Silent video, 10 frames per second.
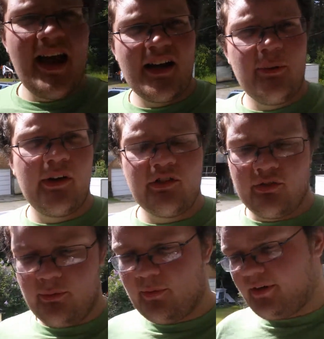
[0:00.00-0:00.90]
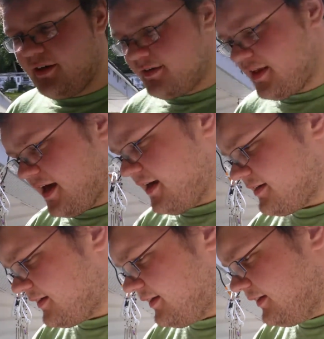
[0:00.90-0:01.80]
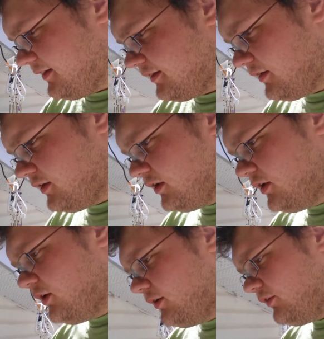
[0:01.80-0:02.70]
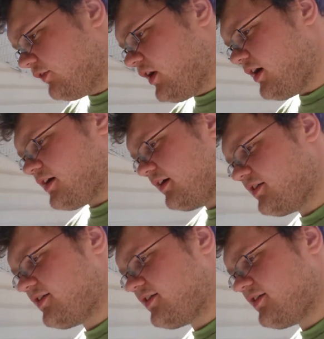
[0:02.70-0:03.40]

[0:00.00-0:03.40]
Anyways, we're done that. We've got our